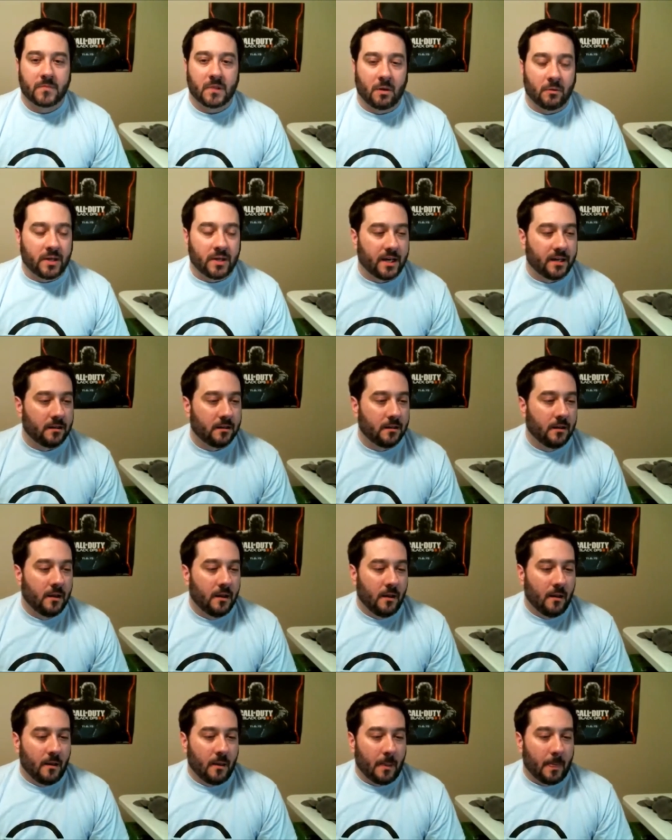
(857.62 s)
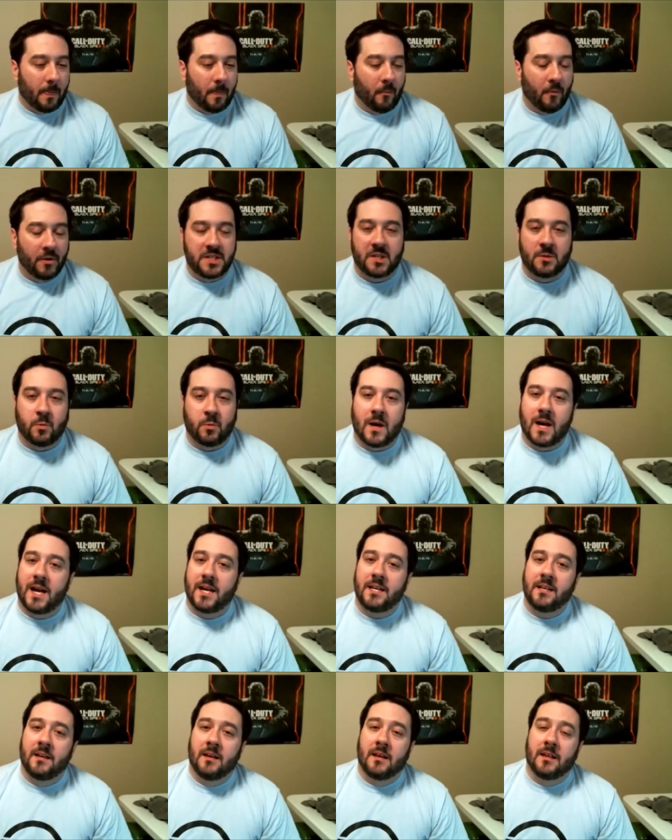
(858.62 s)
Okay? Which is
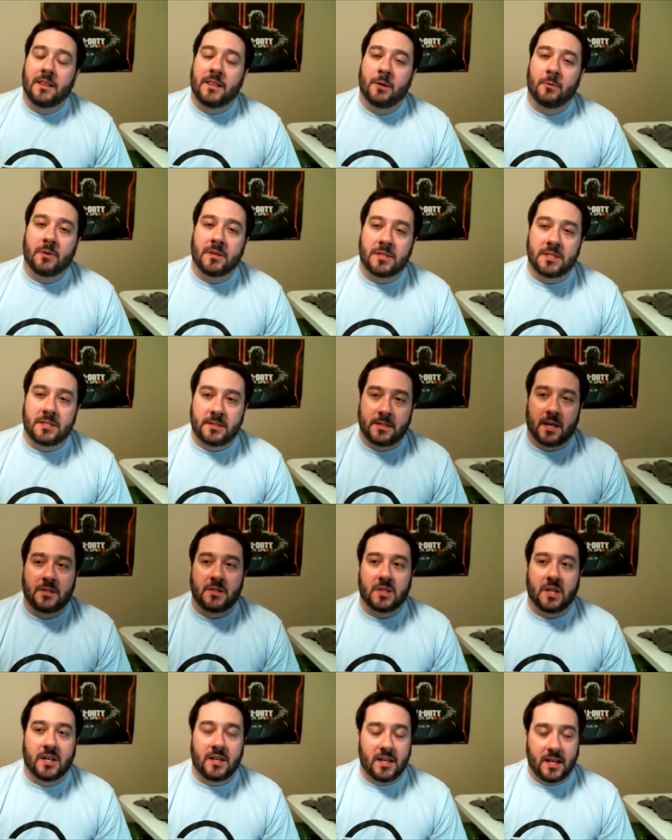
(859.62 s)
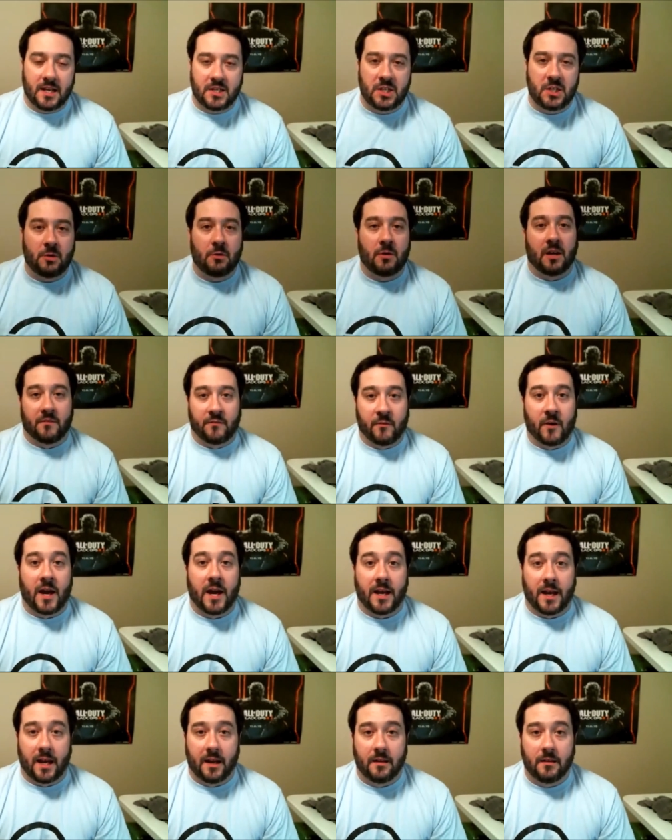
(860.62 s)
why there was such an issue on
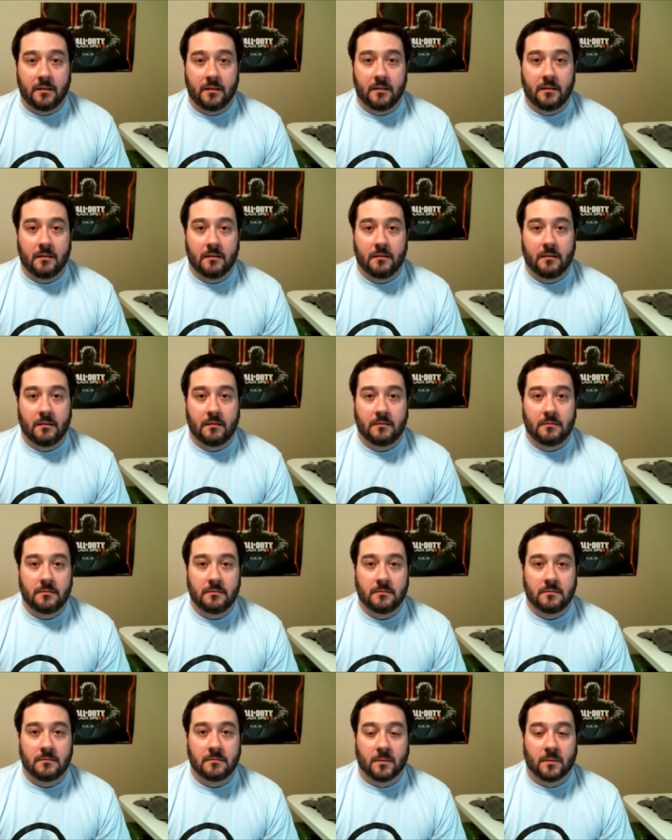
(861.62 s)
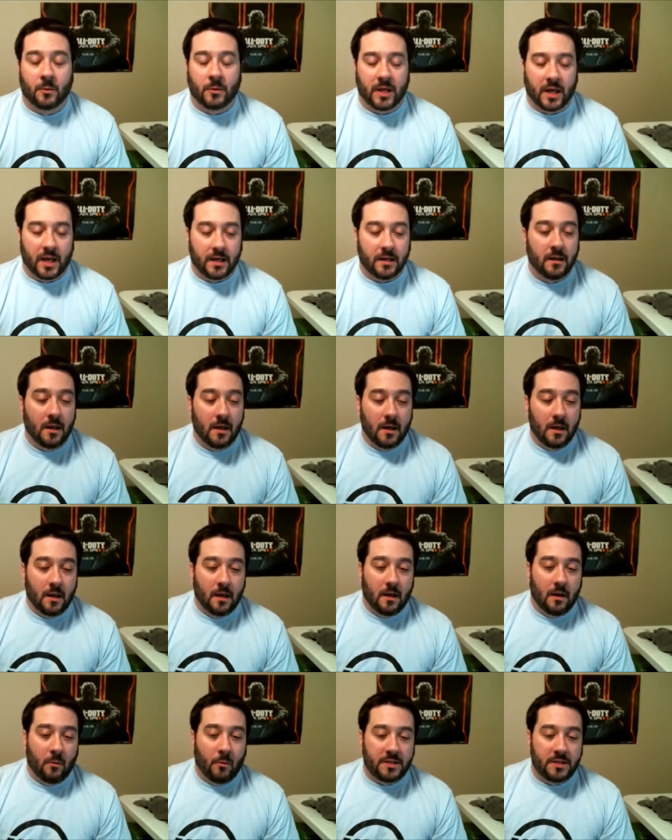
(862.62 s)
Friday. Okay?
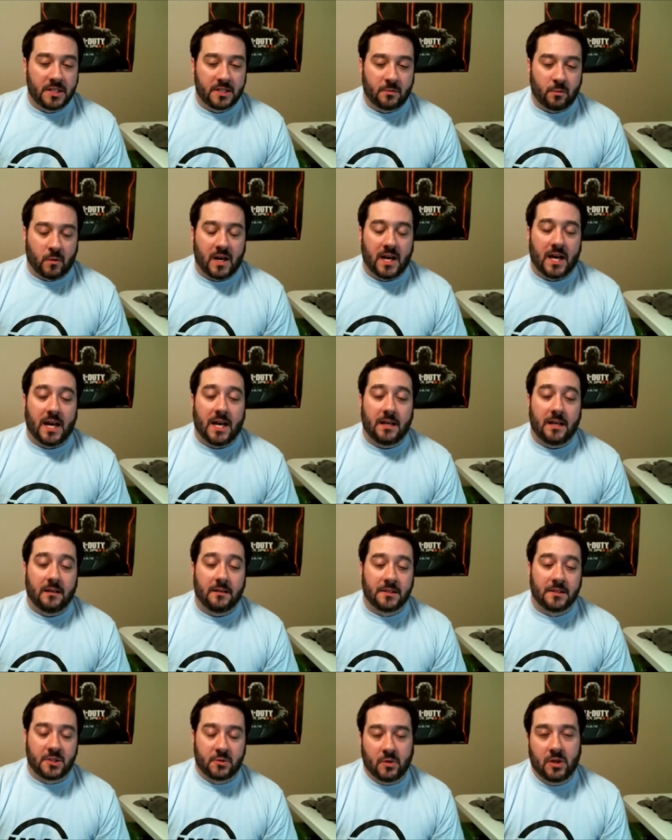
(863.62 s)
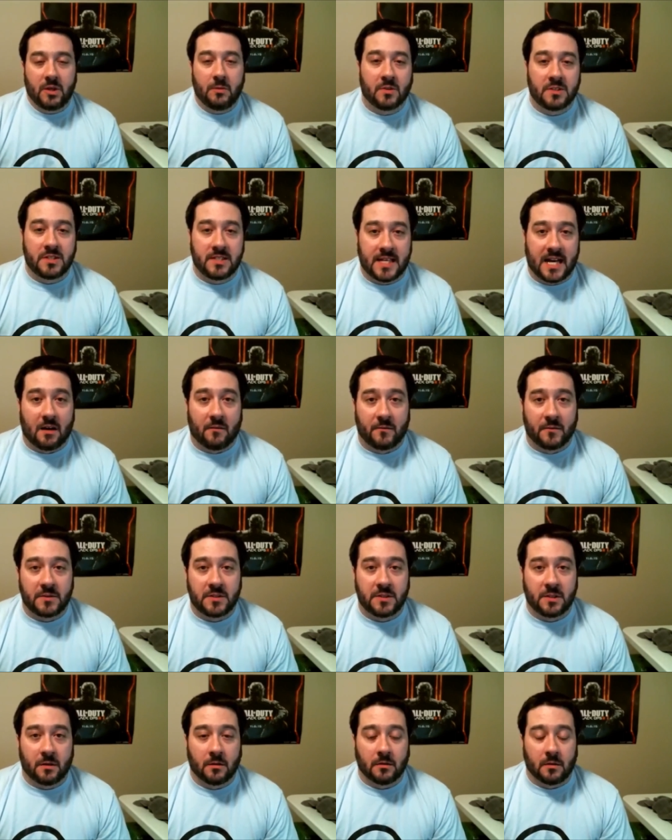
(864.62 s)
Which is why the stream was down for
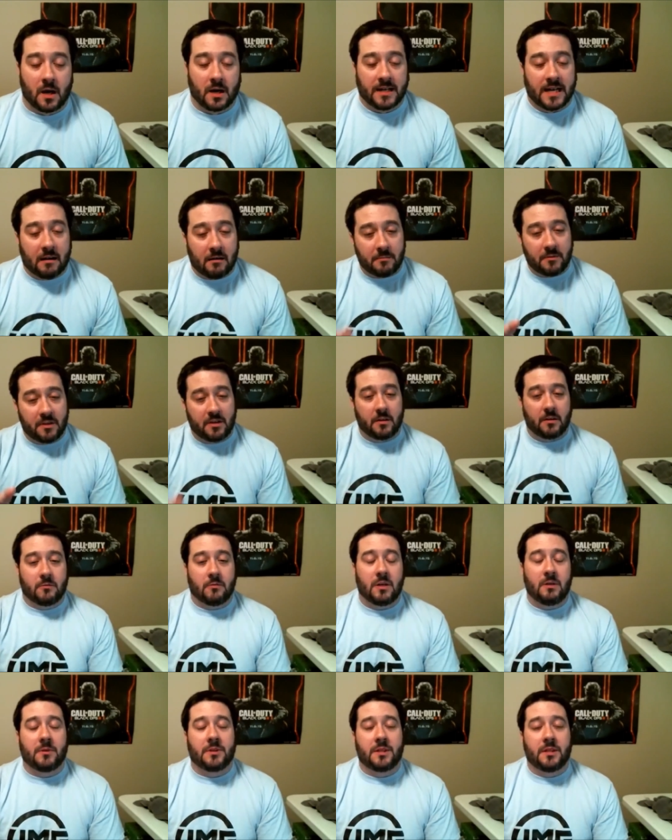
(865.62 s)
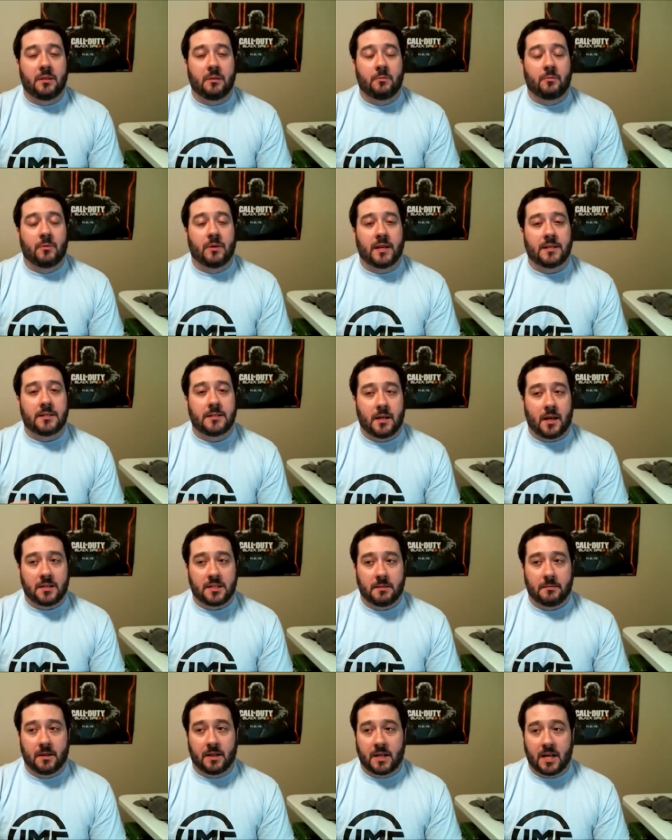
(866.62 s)
so long. Now, I'm going to agree with you when I saw
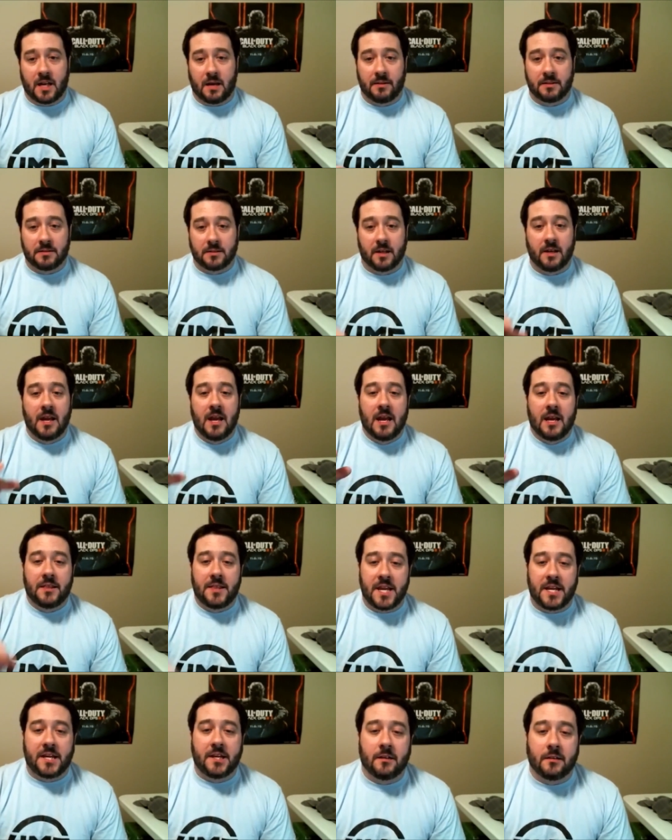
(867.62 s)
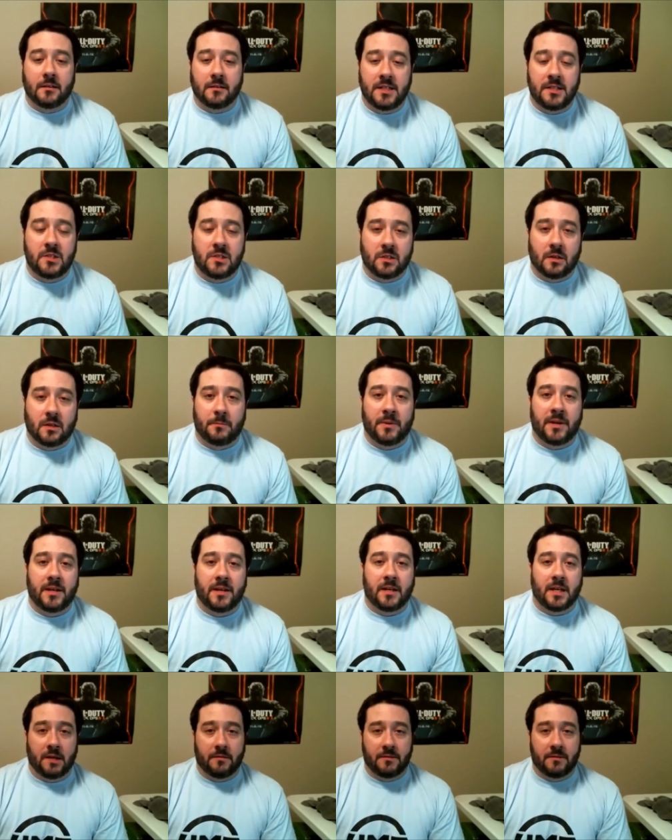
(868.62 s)
some of the comments, like, they could at least jump in
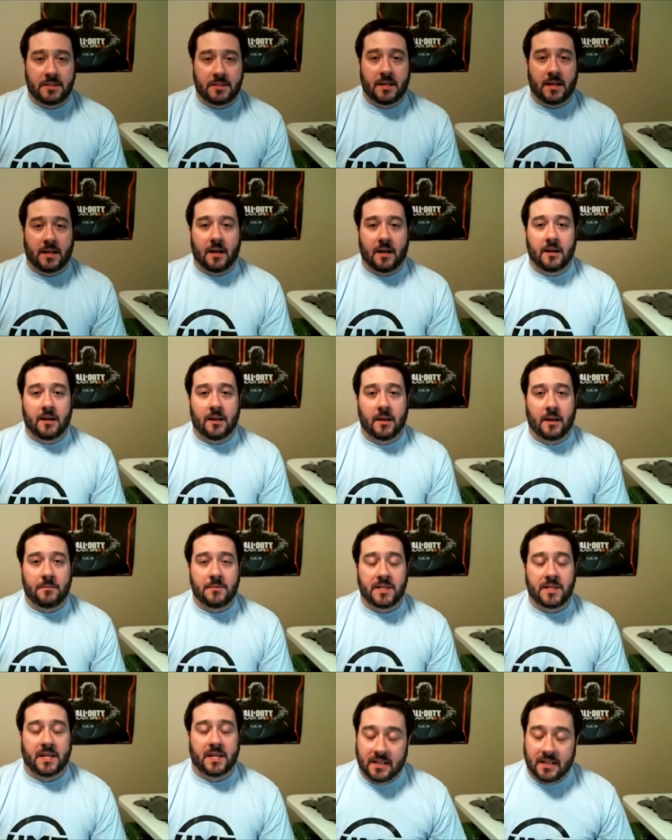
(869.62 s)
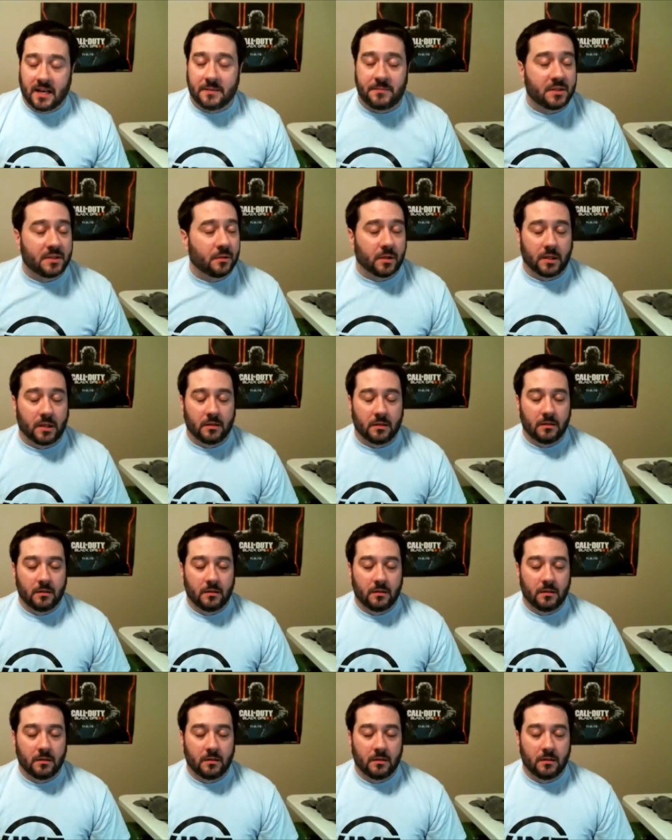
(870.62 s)
and give us an update. Absolutely.